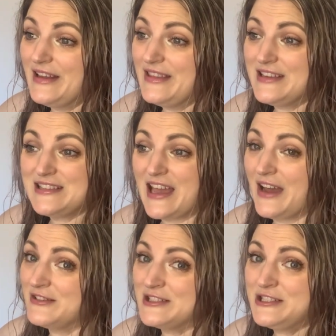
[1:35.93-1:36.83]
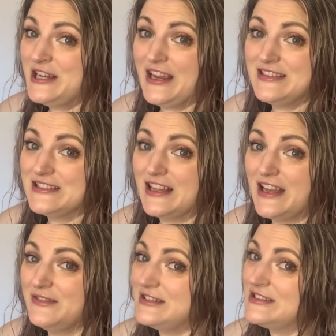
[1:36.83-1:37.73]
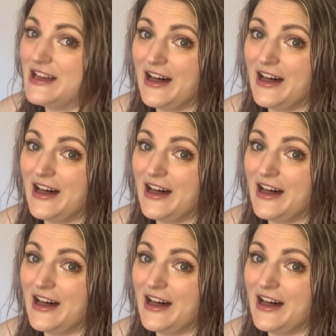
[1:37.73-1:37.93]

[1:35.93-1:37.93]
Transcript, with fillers: this average Jane's life is